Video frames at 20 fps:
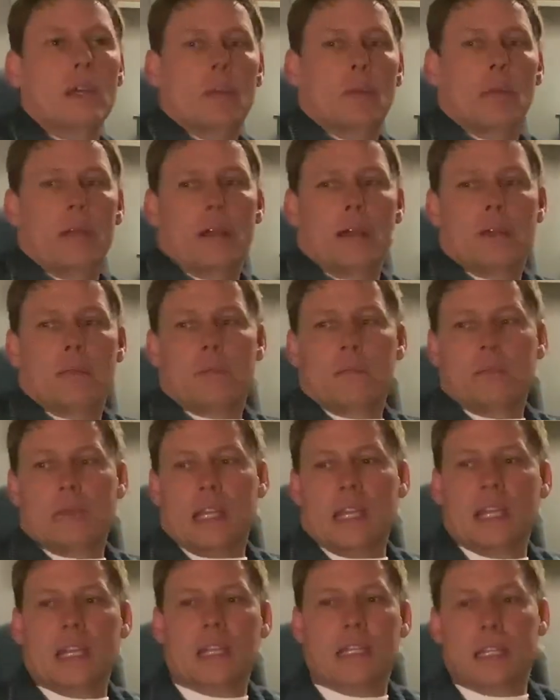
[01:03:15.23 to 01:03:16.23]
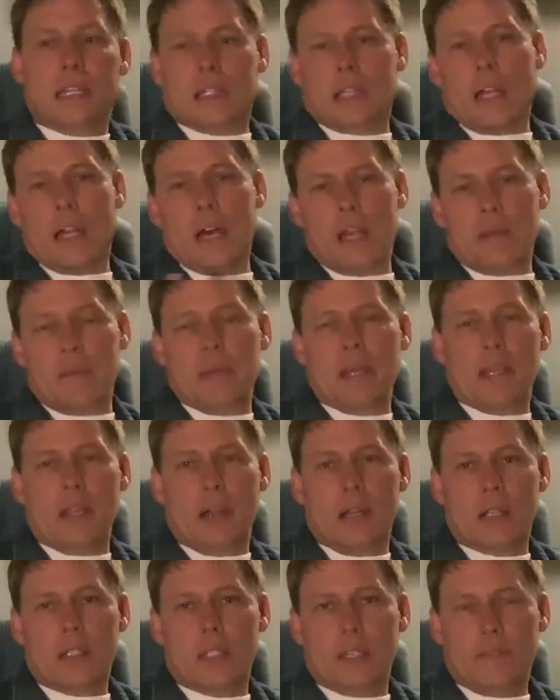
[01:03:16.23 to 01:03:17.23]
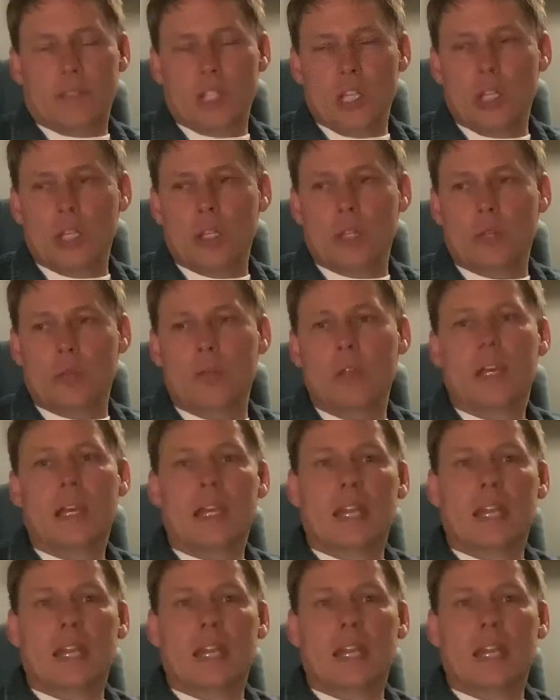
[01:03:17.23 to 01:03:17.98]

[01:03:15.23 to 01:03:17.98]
where McKenna does a lot of PR stuff too.